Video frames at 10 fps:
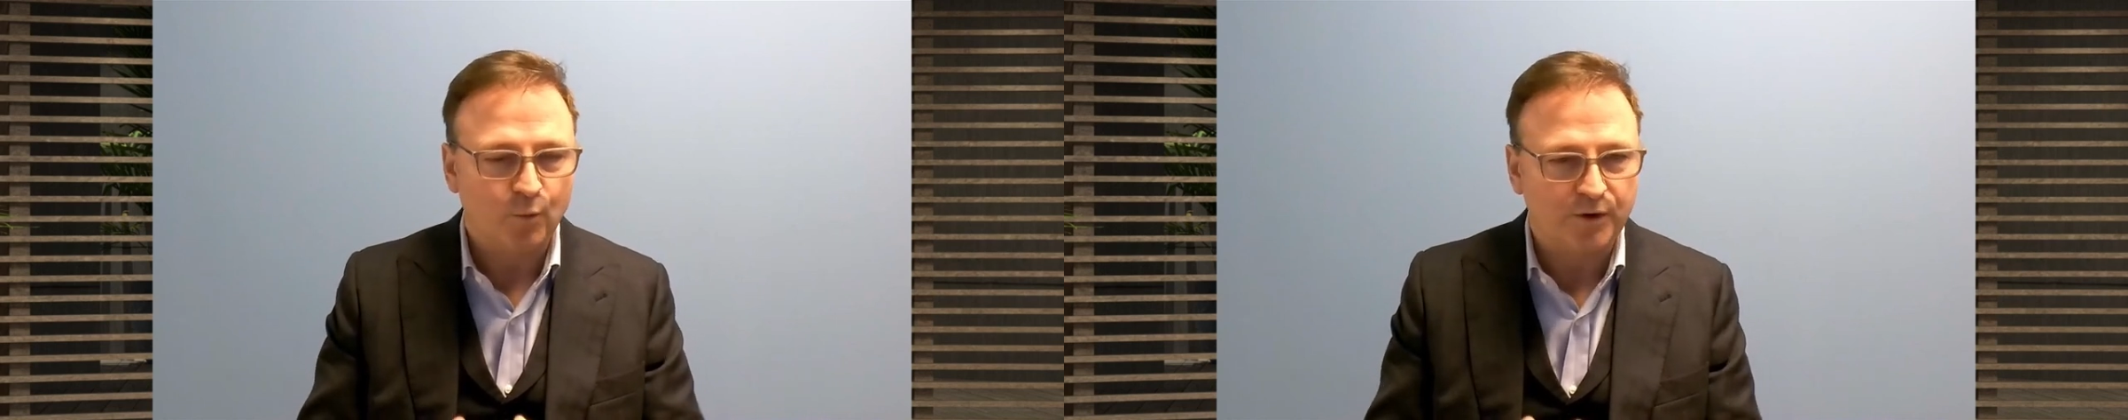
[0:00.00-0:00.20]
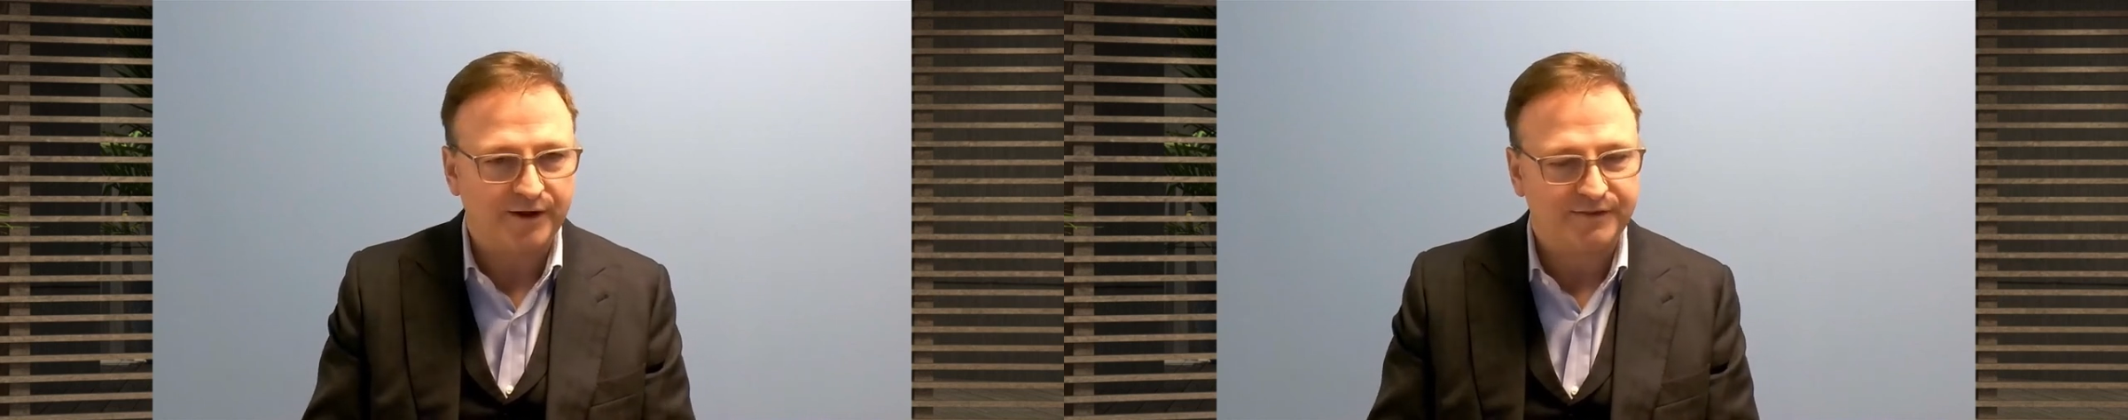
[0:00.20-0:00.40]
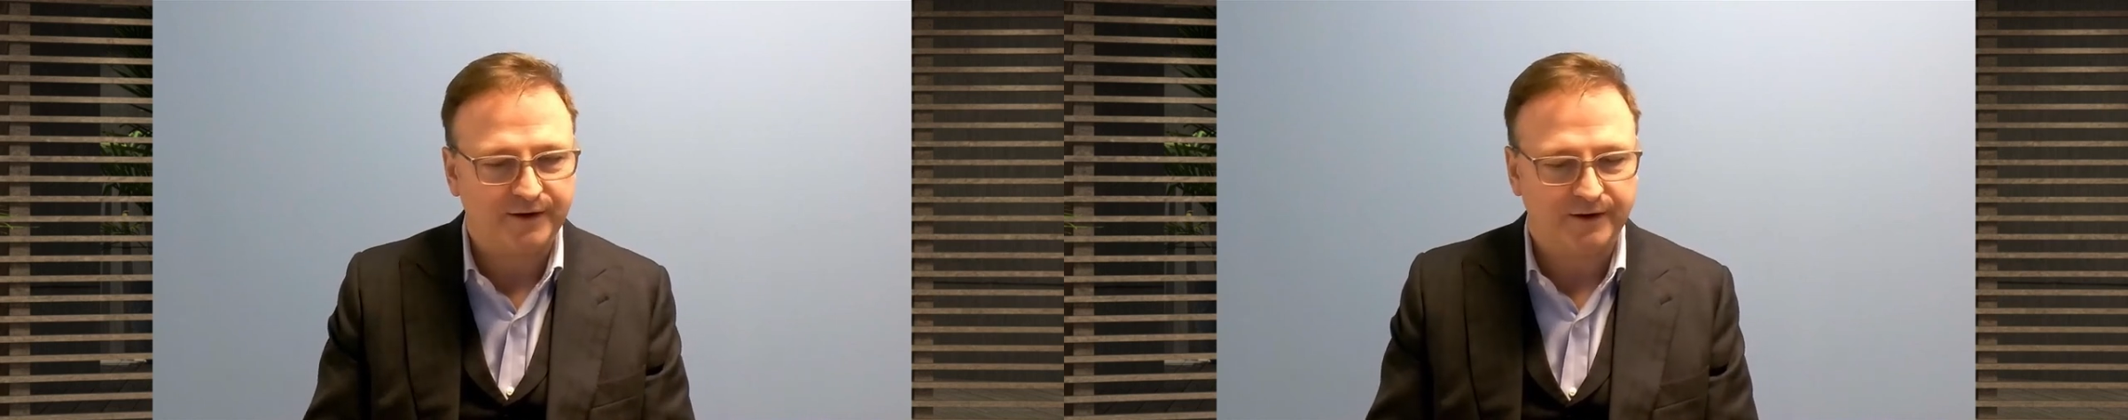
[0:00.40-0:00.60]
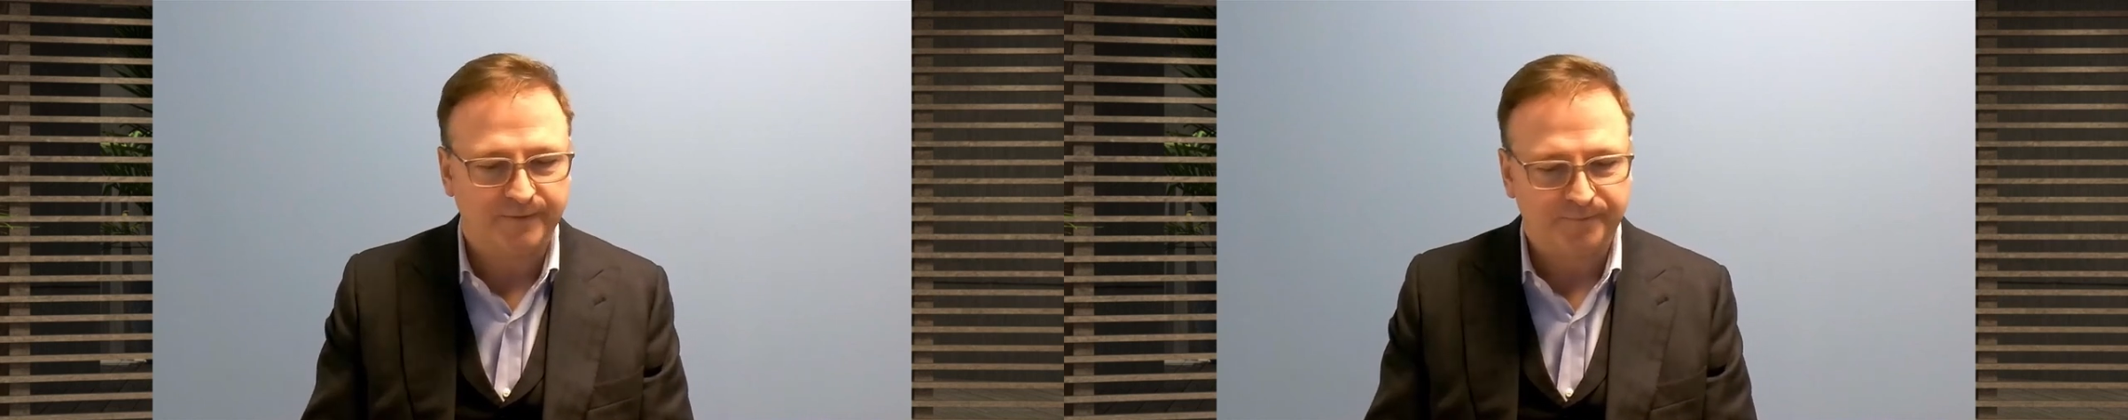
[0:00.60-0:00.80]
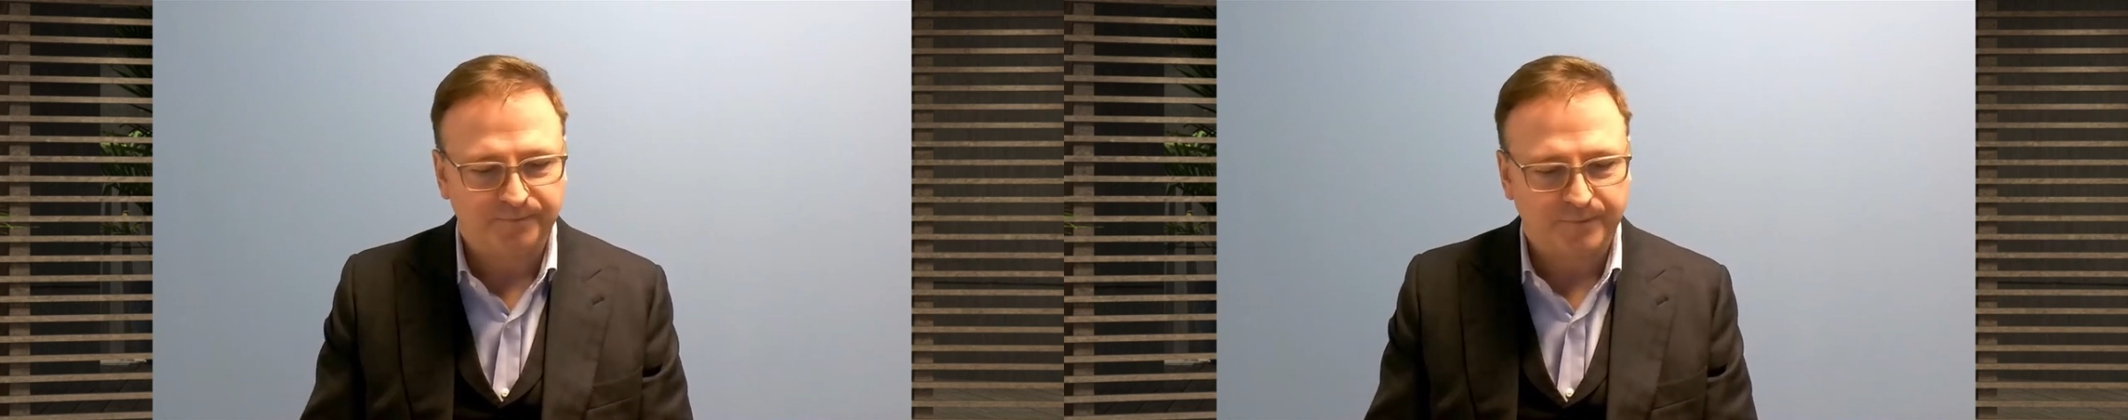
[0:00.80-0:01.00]
What I
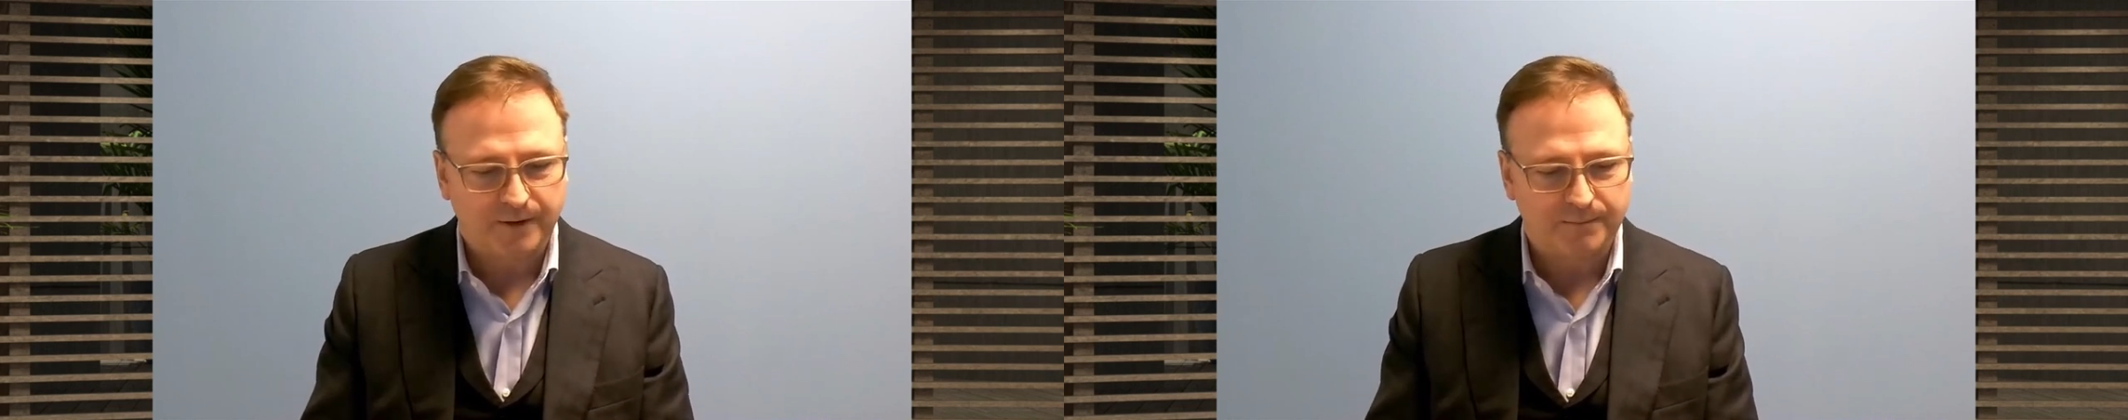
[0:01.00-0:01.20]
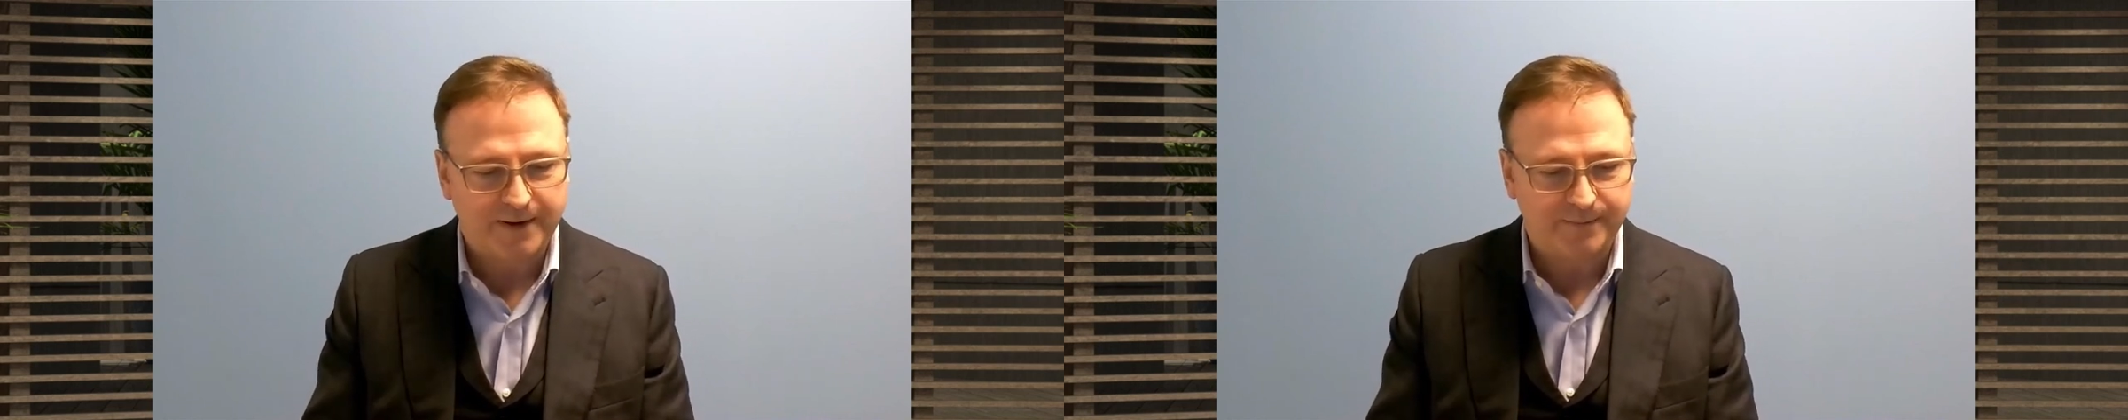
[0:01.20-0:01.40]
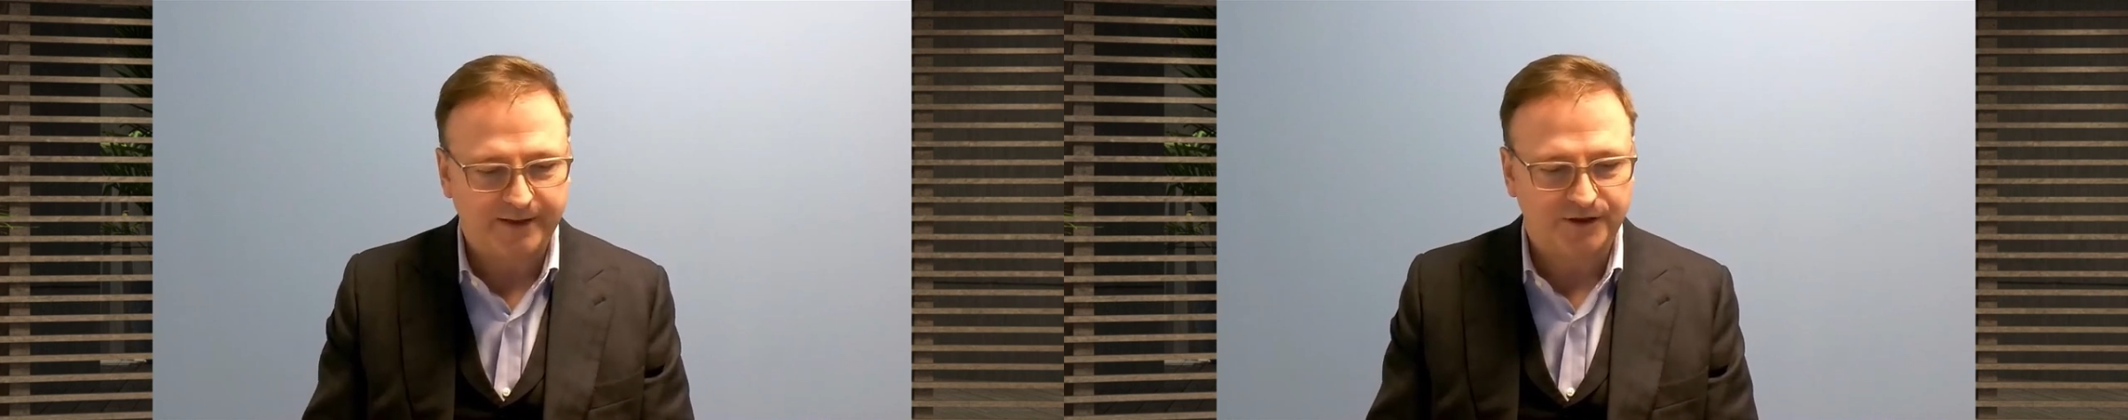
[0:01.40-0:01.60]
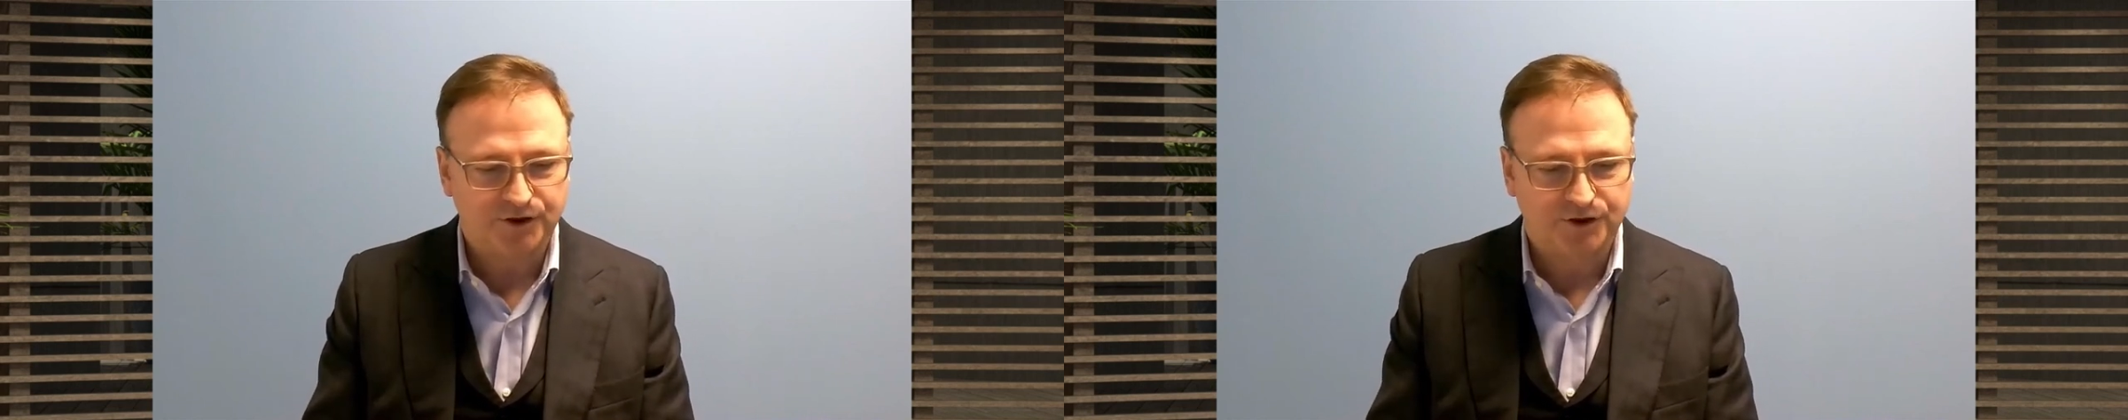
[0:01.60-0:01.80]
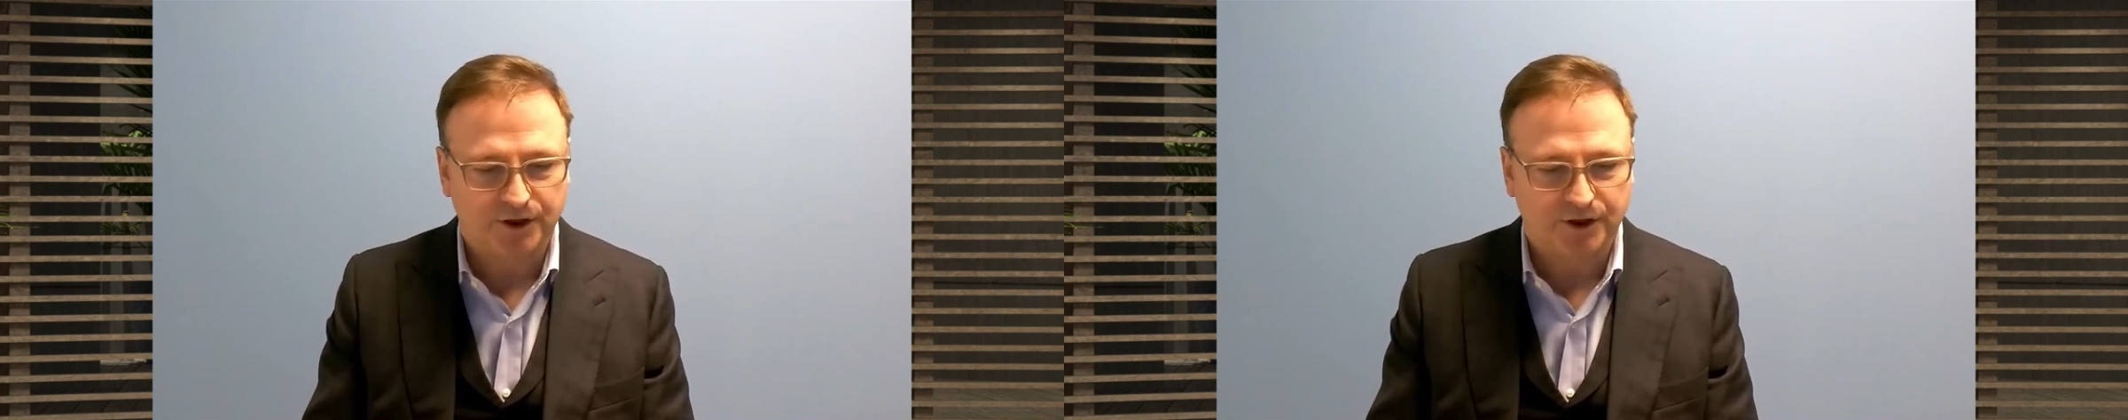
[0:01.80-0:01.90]
think maybe